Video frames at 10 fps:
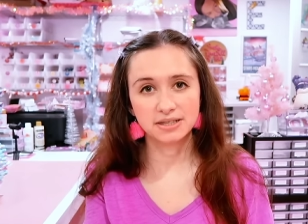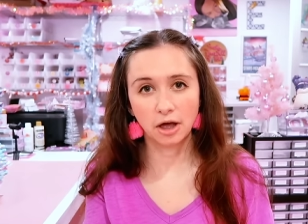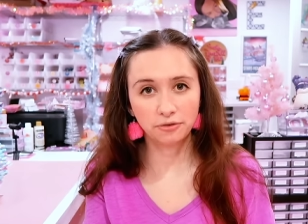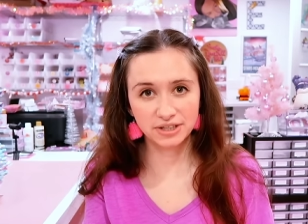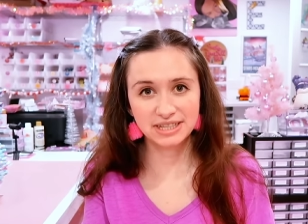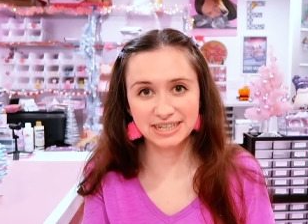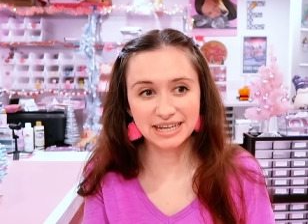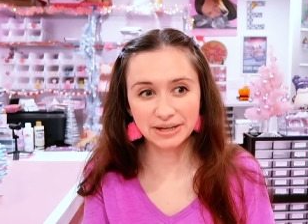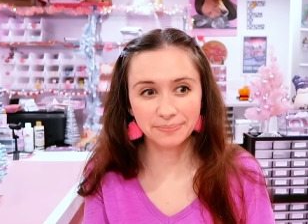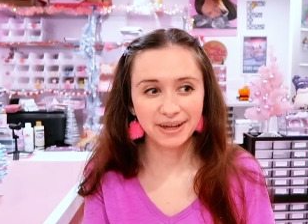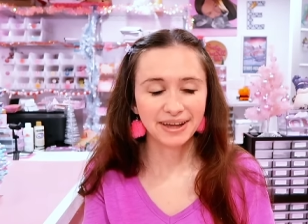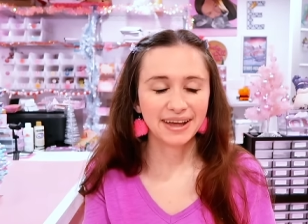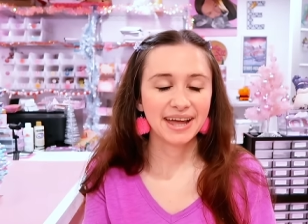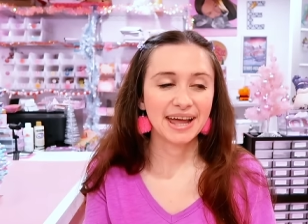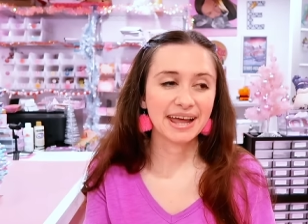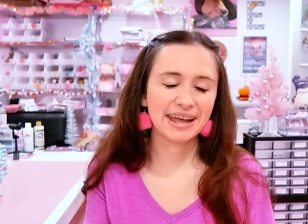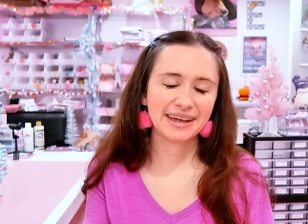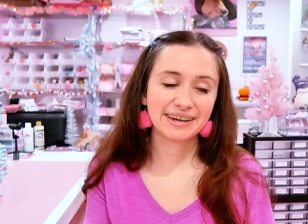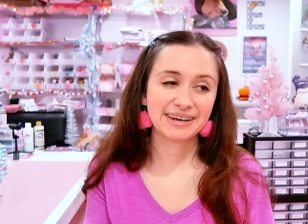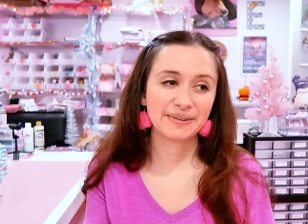self-esteem.
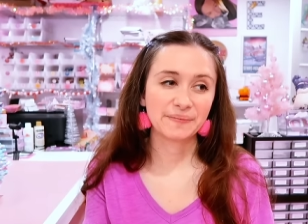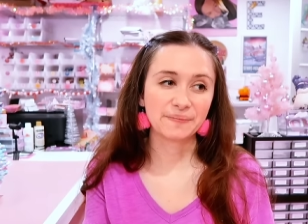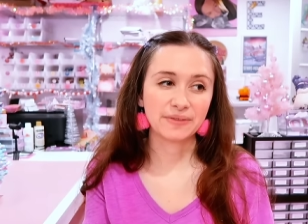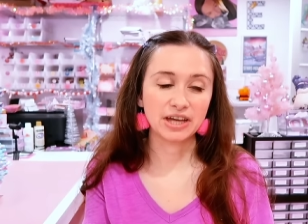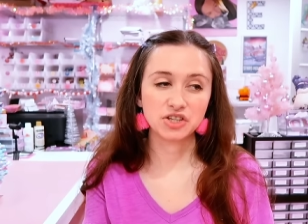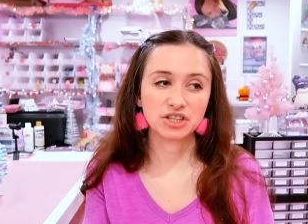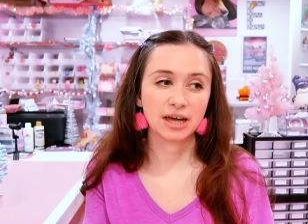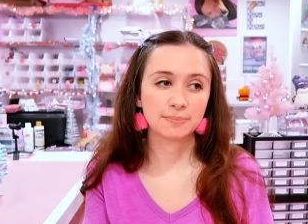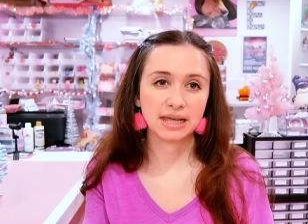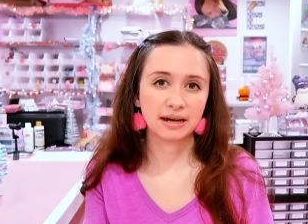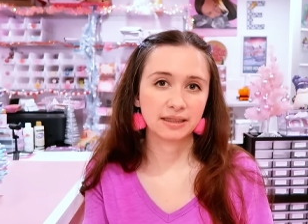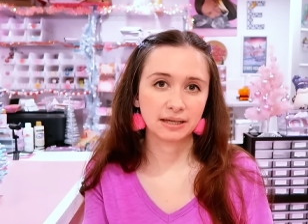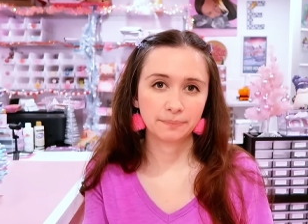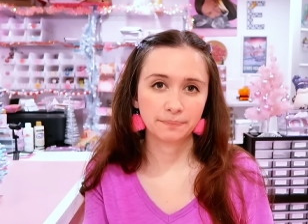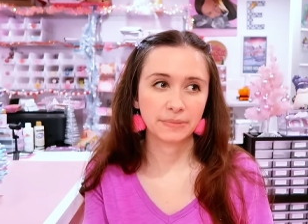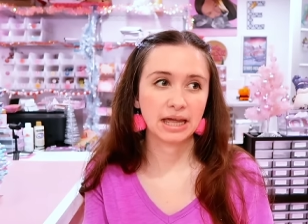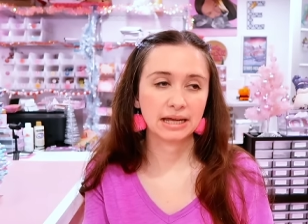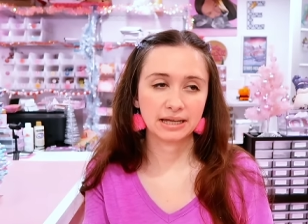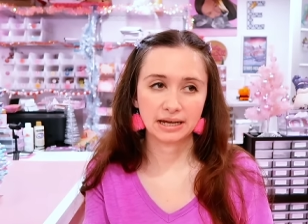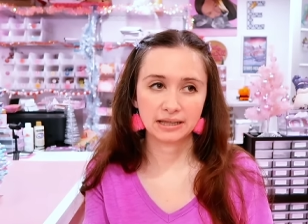And I just kept getting them
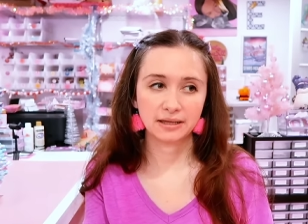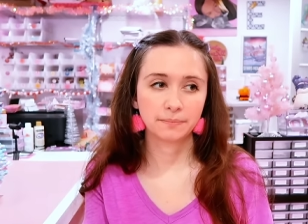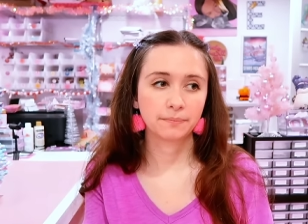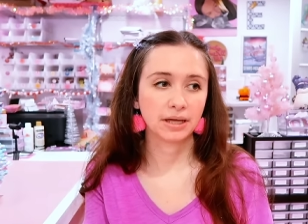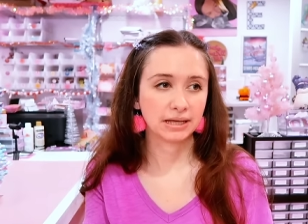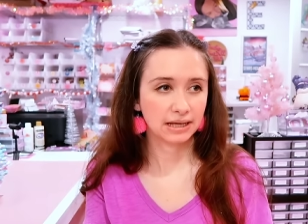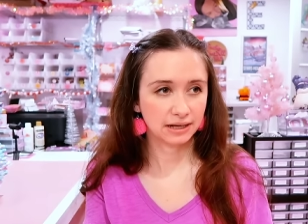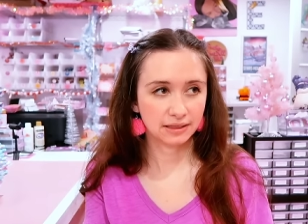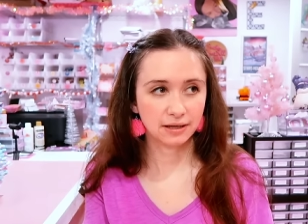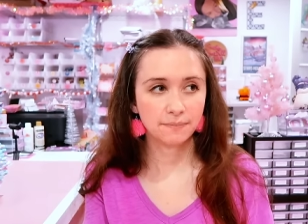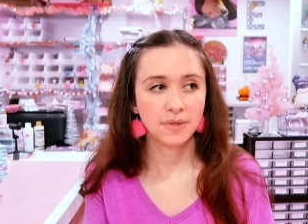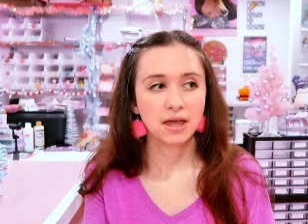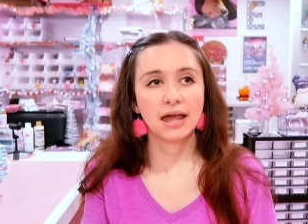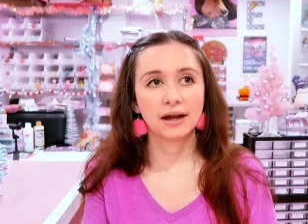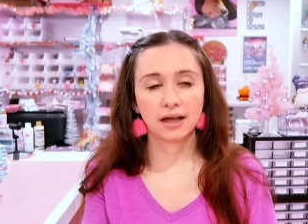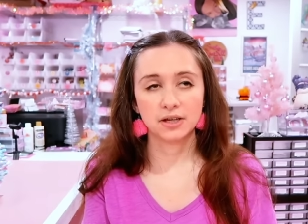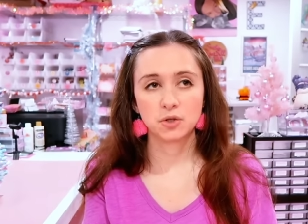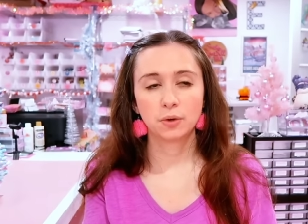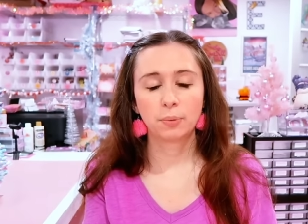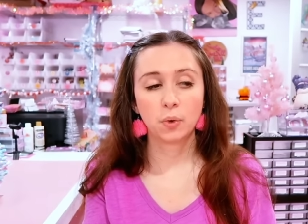and getting them and getting them. And I got
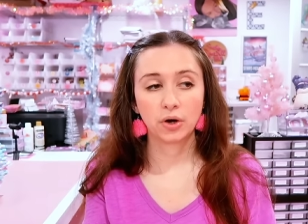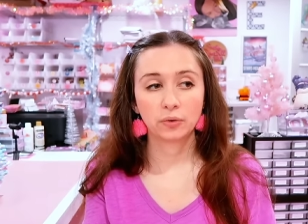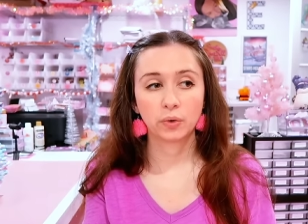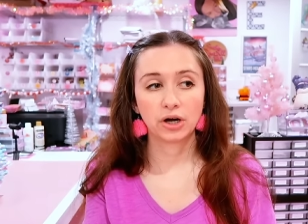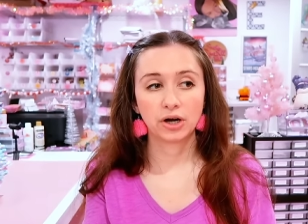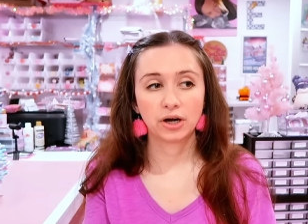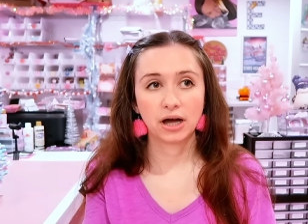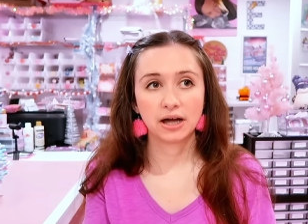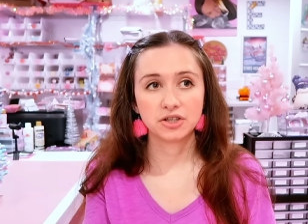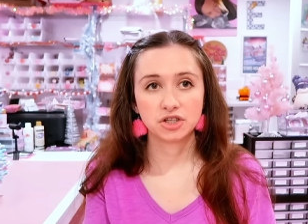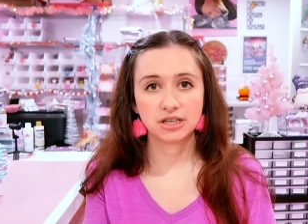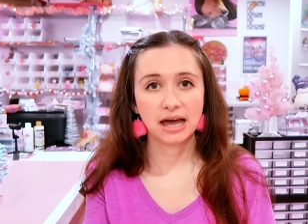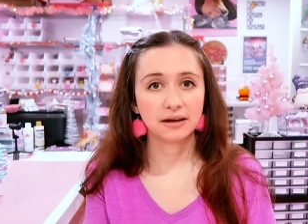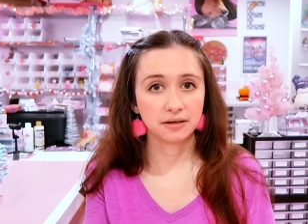to a point where I just had